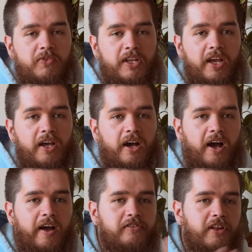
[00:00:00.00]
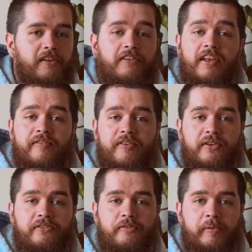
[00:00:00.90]
Yeah, I've started to take
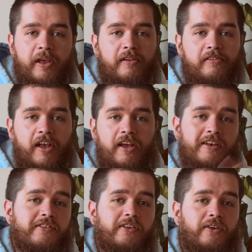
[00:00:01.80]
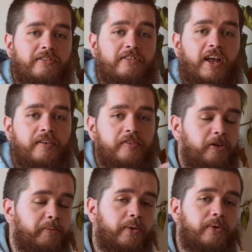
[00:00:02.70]
photos of bees and on slide
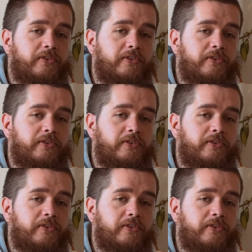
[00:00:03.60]
film or